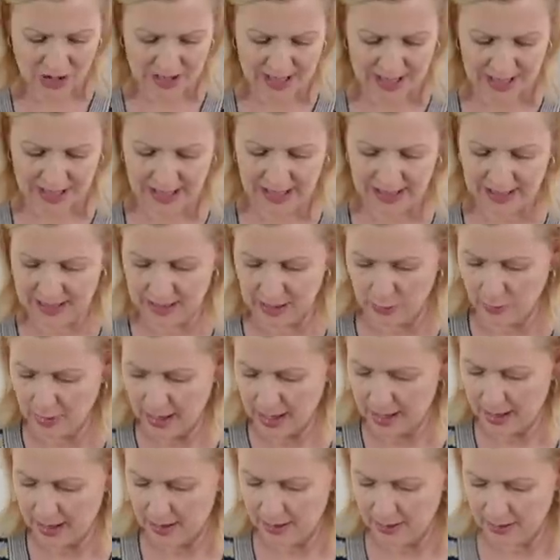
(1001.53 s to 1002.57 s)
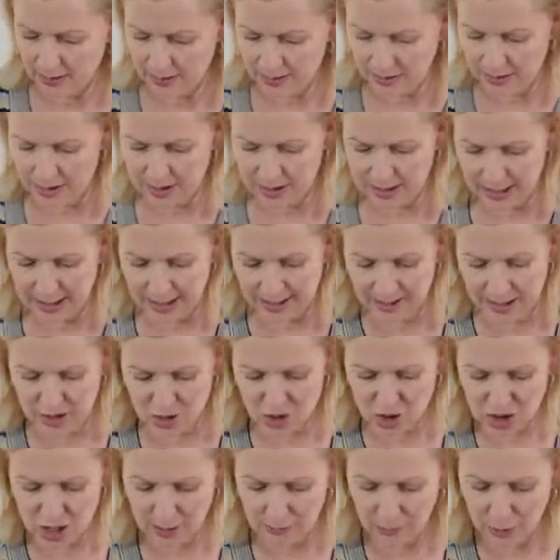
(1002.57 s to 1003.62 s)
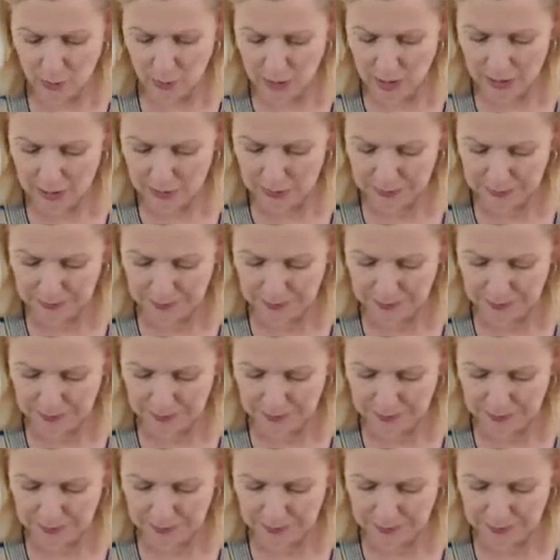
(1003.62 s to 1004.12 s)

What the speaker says: is an easy way to get the shape you want.